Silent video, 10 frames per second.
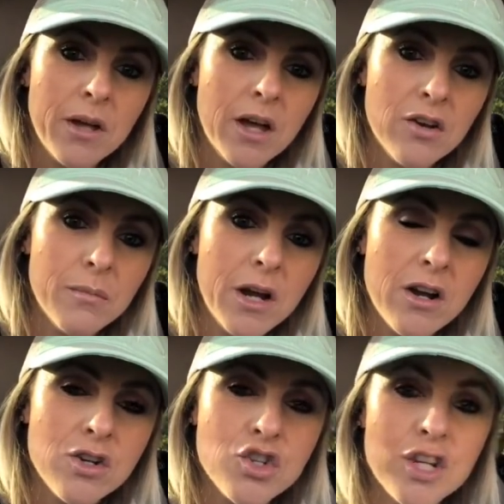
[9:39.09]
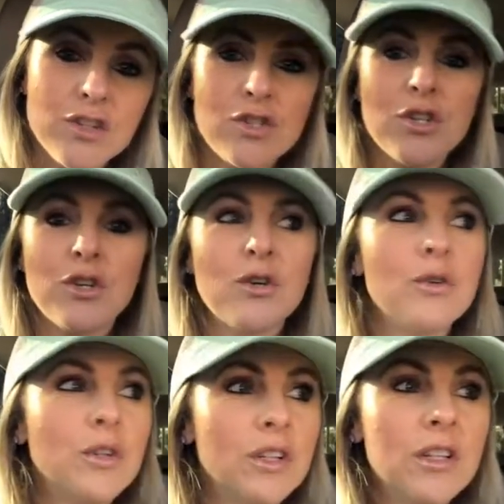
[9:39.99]
out of your marriage
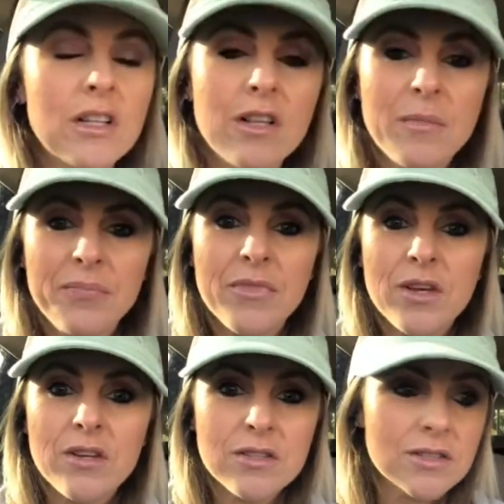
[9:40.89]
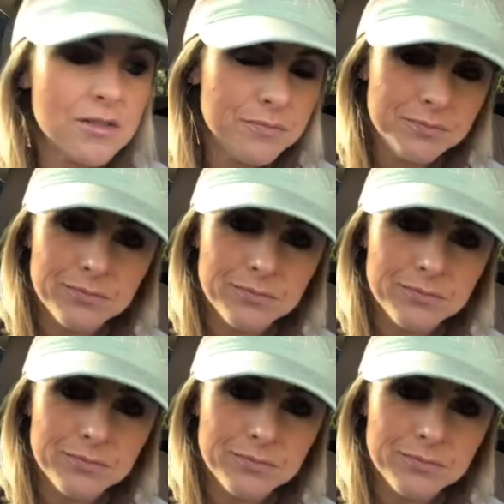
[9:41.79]
into this